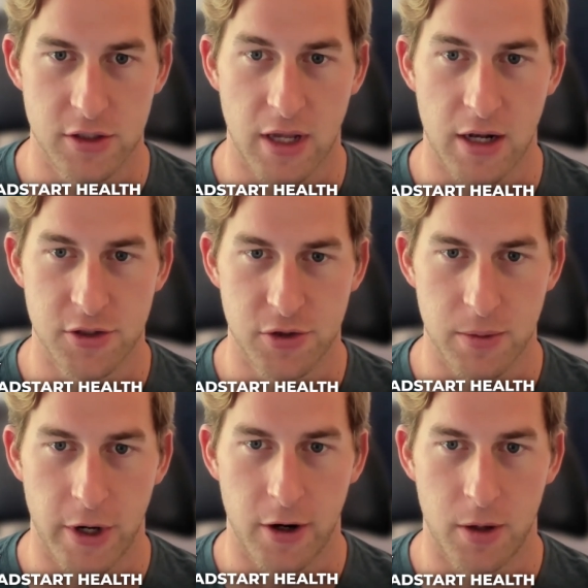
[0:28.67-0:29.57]
just kind of
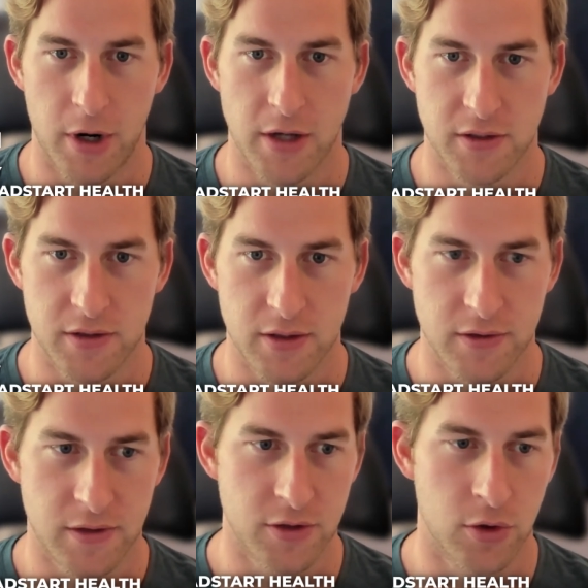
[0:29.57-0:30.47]
streamline our
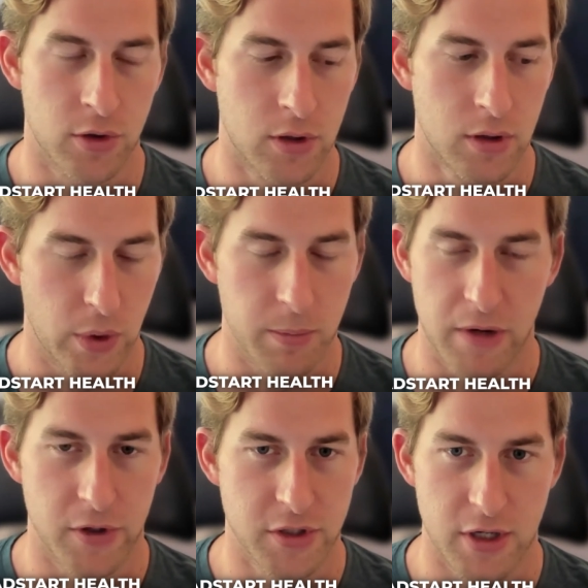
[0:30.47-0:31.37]
processes as a whole. One of my
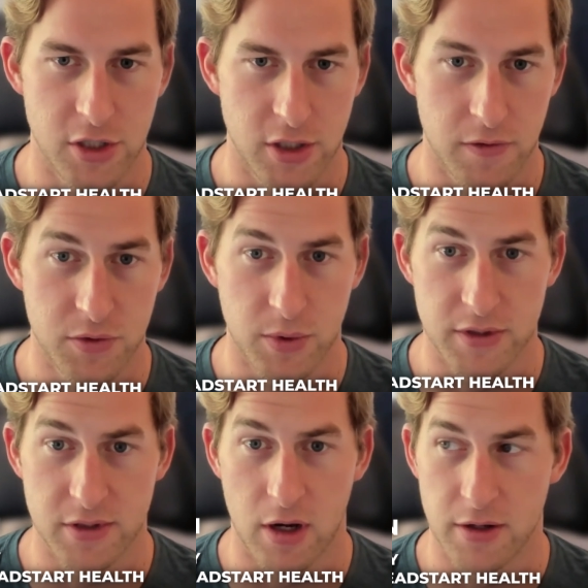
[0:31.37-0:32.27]
first initiatives
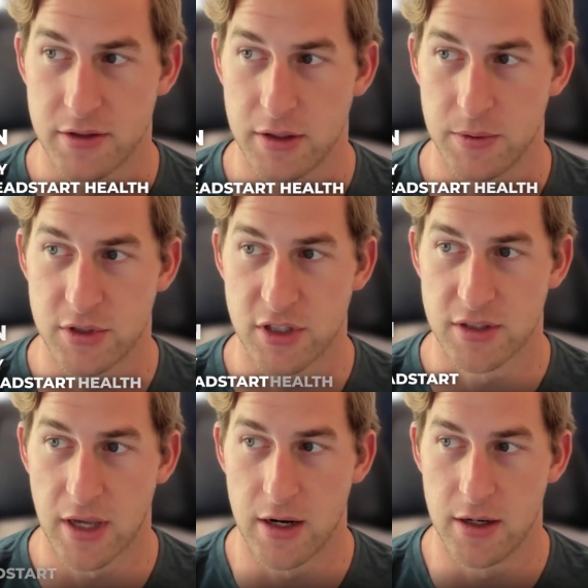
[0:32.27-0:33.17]
was honestly, it was
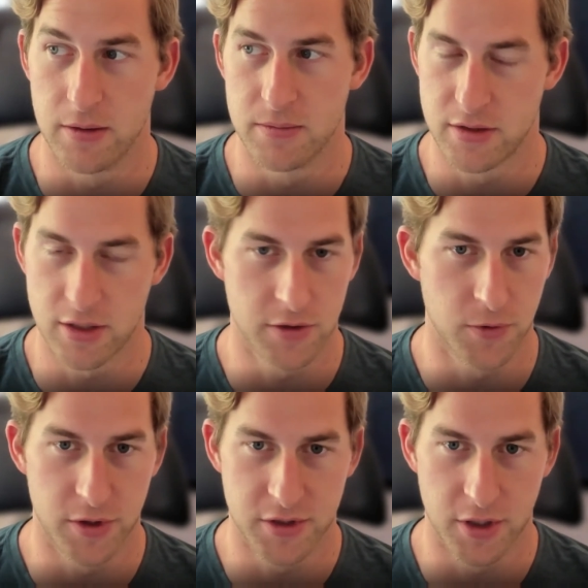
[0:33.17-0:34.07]
just getting
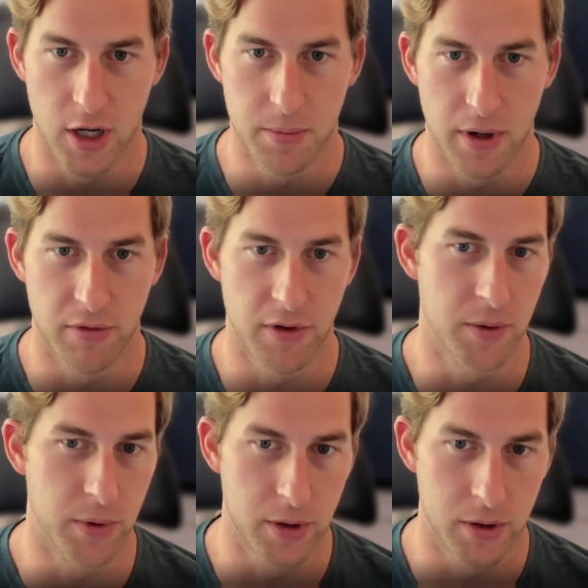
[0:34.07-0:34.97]
Salesforce stood up.
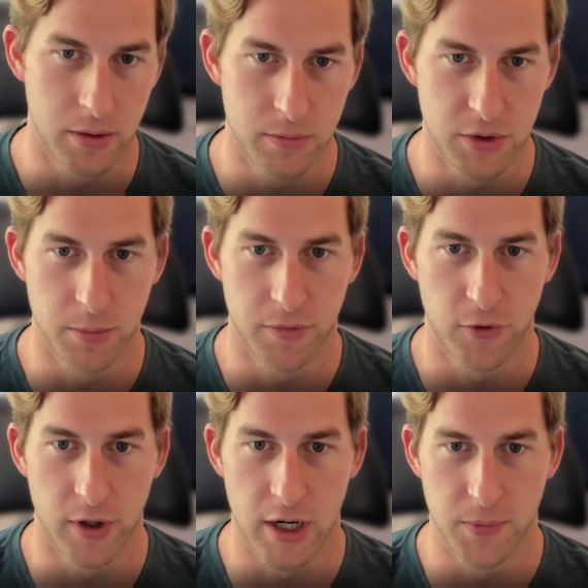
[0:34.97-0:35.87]
Everything we were doing
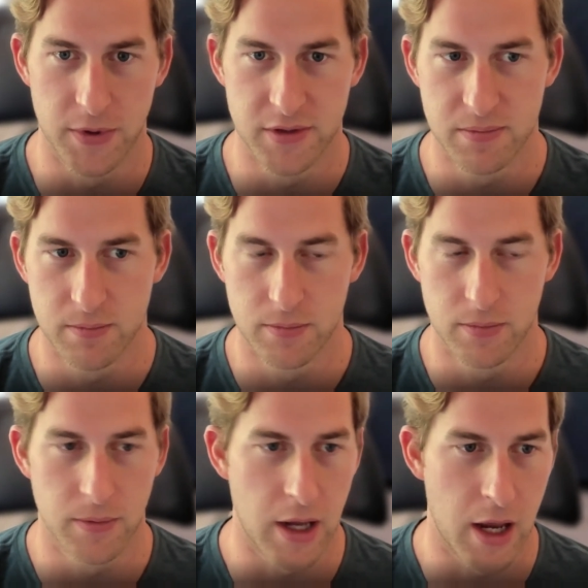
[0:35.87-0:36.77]
beforehand was
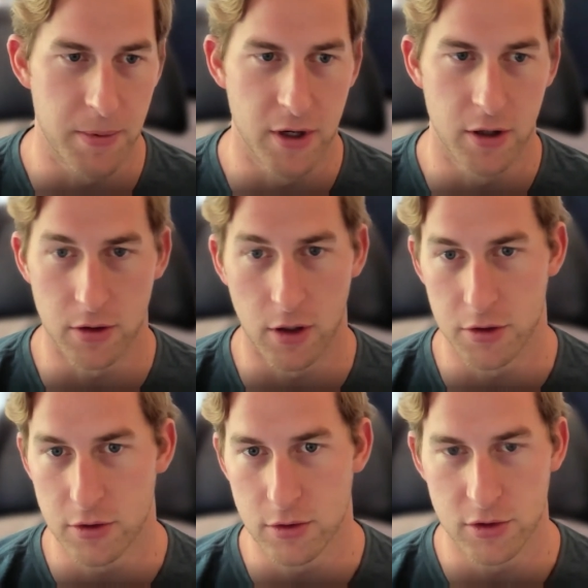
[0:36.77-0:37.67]
happening
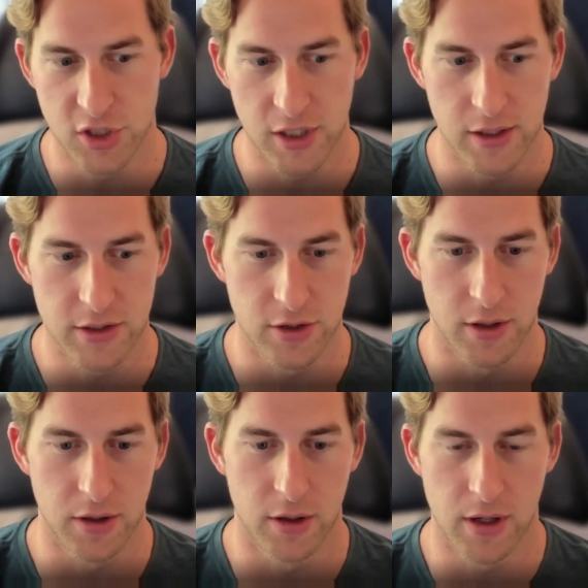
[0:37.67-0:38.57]
on Google Sheets
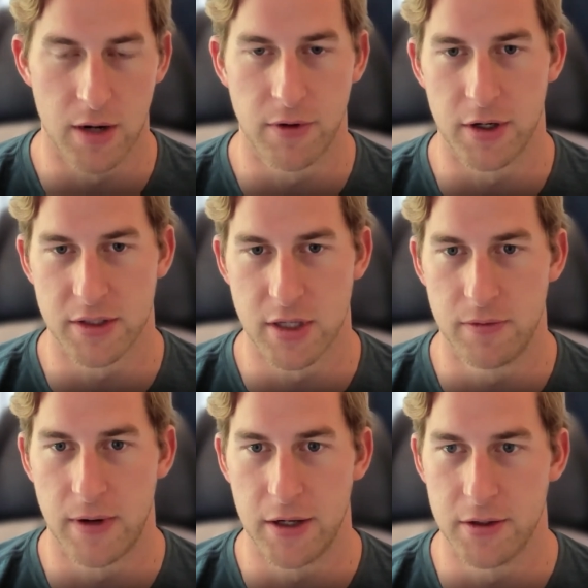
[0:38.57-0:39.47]
or kind of on
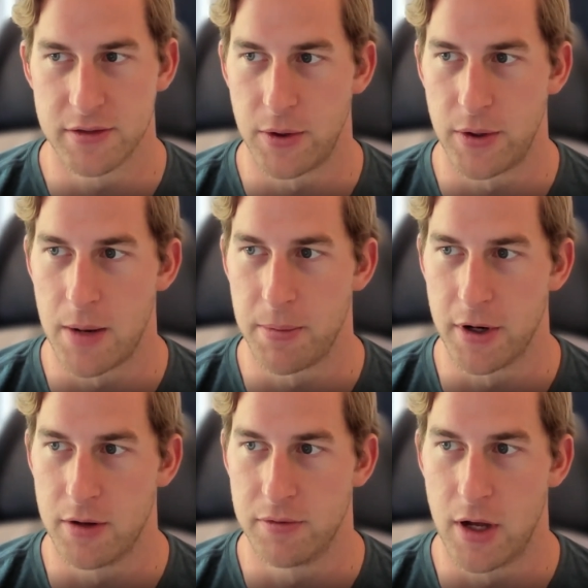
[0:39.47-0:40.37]
Excel files that are happening
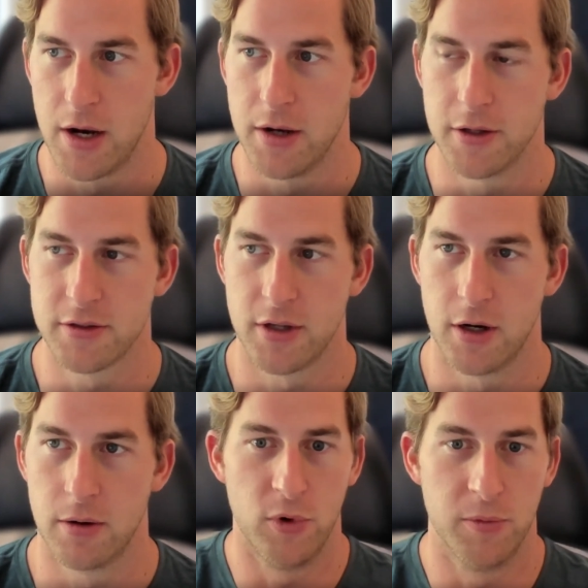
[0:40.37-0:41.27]
offline. And
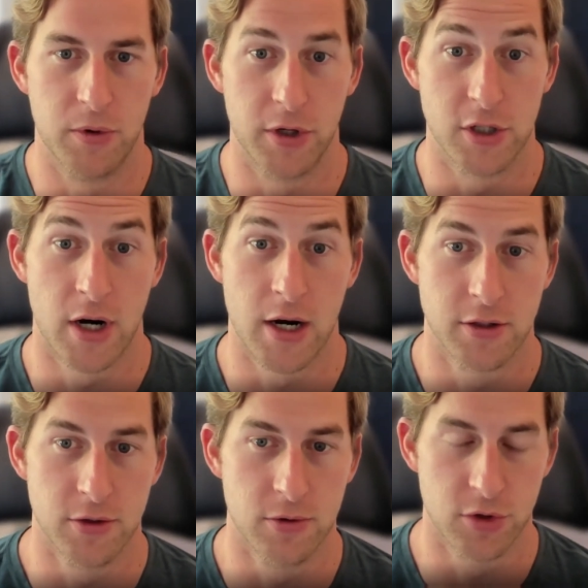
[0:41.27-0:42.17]
so we've been really
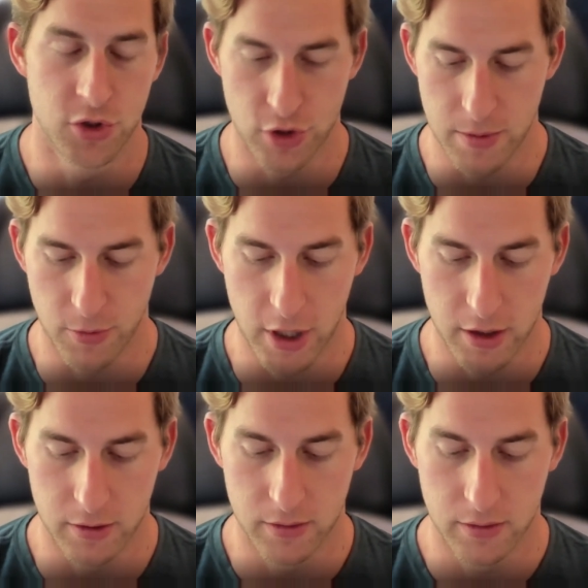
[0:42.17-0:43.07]
trying to
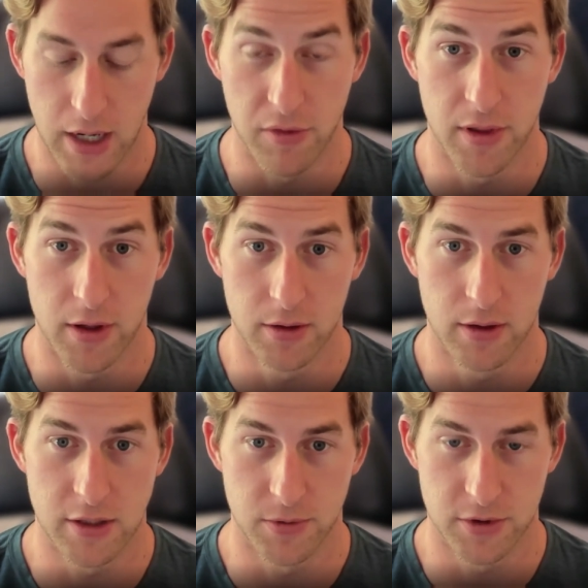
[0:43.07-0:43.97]
streamline everything
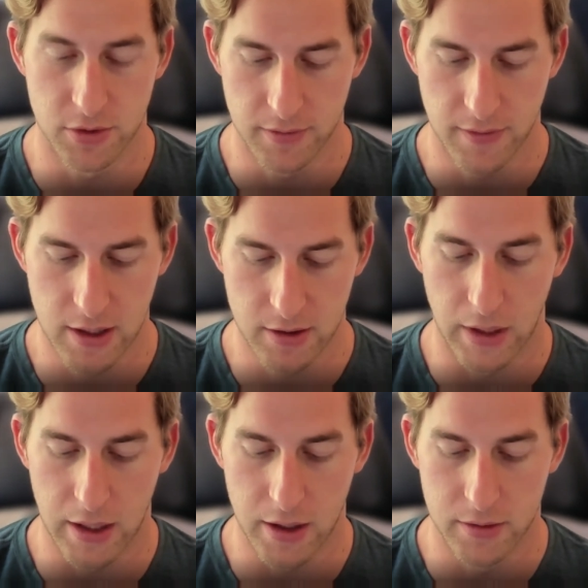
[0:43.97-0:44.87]
as a result of that.
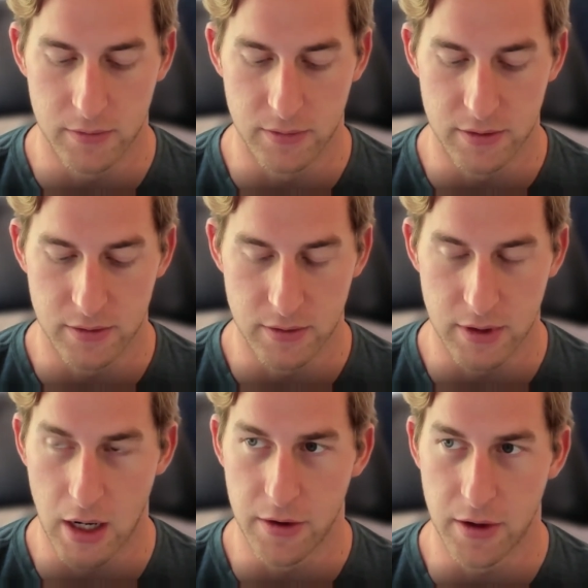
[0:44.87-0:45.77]
And
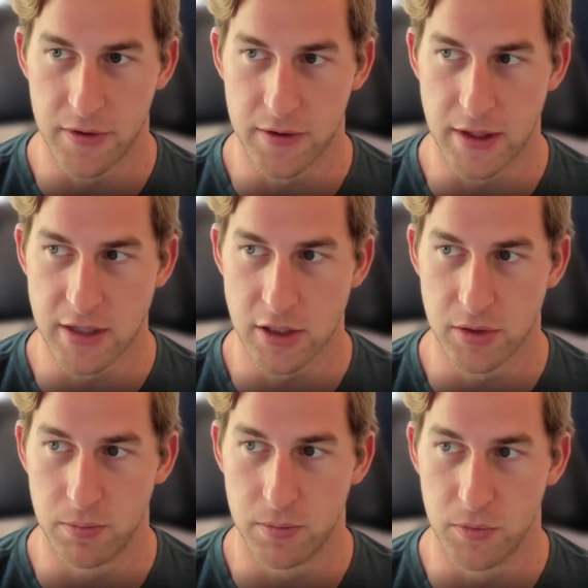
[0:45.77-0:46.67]
yeah, I think that's
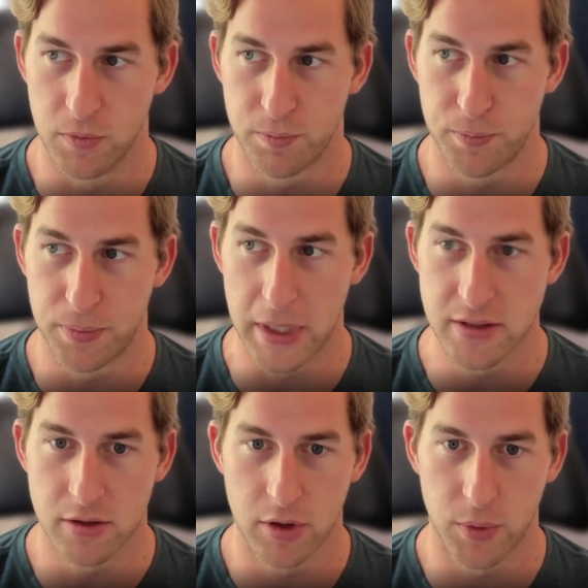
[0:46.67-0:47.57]
actually
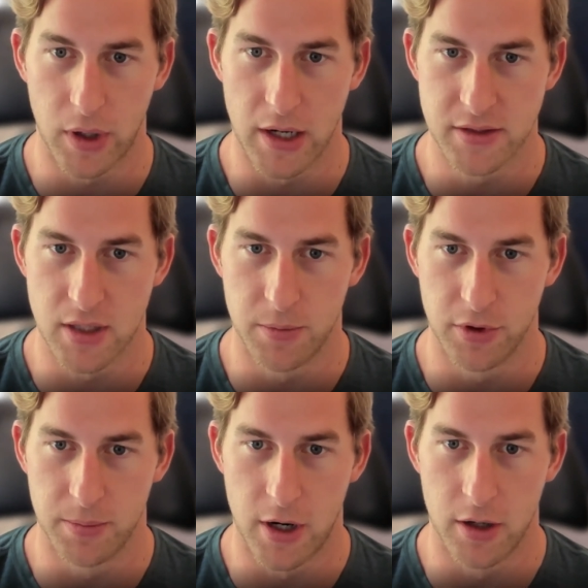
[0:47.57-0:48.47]
basically where I
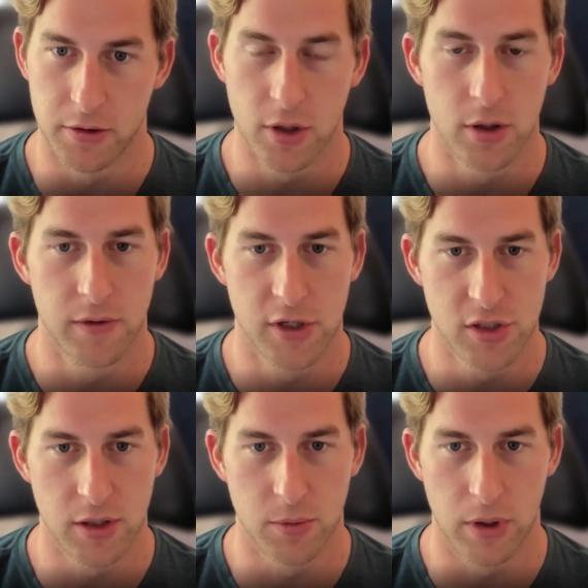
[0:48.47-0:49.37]
stumbled upon
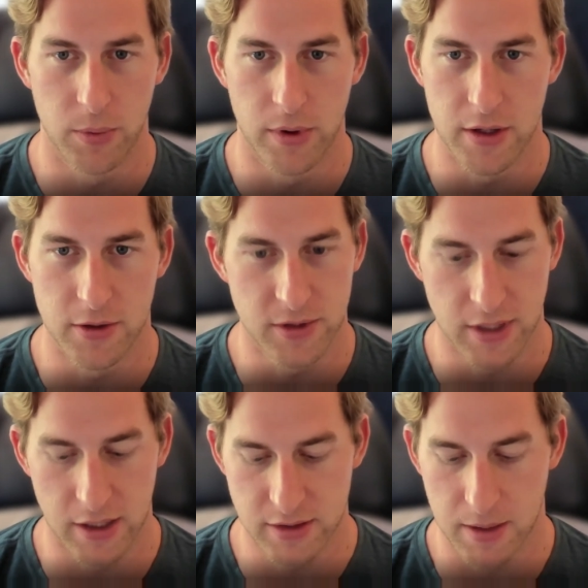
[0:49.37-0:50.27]
Coefficient and where that use
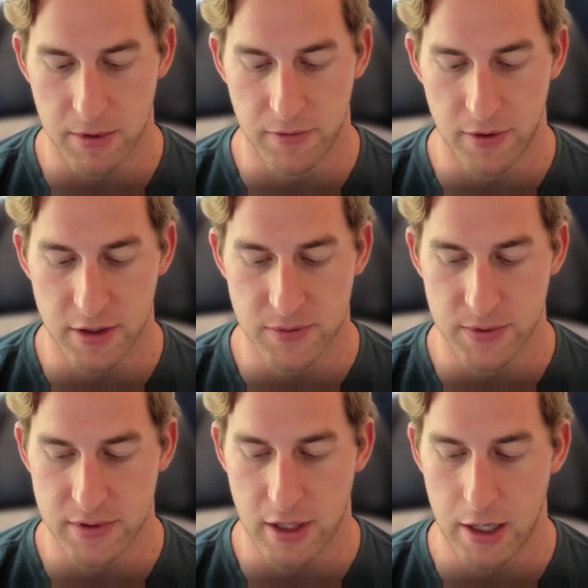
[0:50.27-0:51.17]
case came in for us
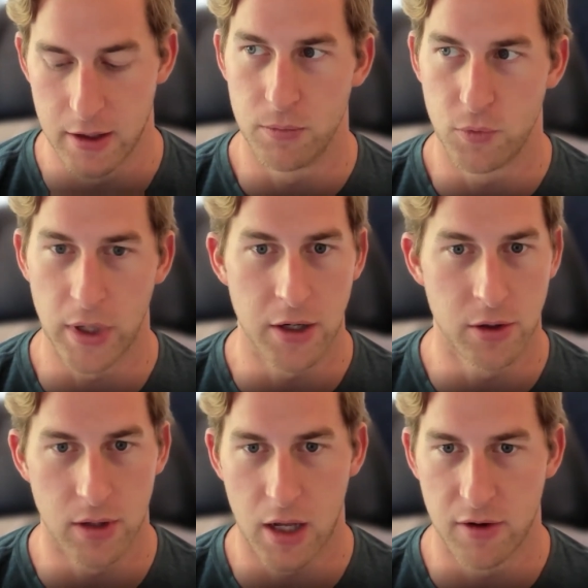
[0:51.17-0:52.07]
was that we
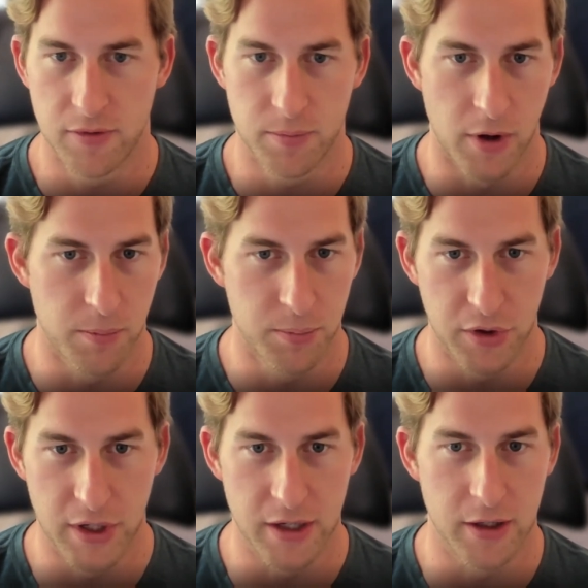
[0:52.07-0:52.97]
handle a lot of
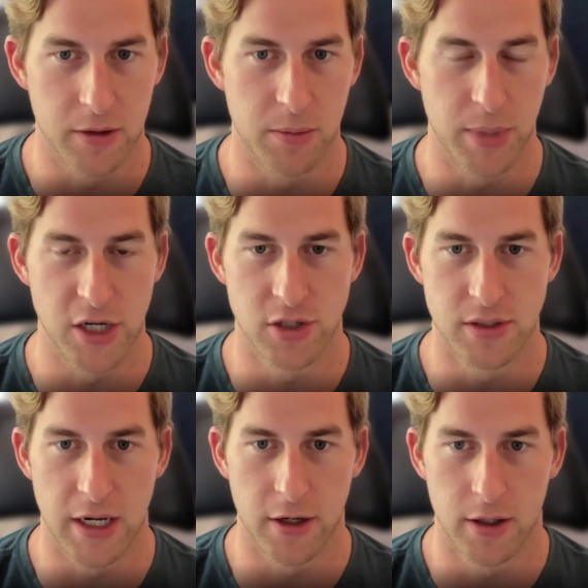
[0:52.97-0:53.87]
billing and
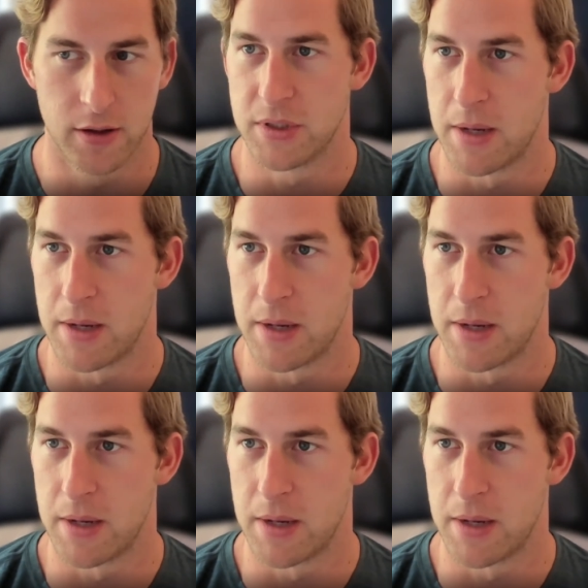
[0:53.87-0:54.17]
patient data.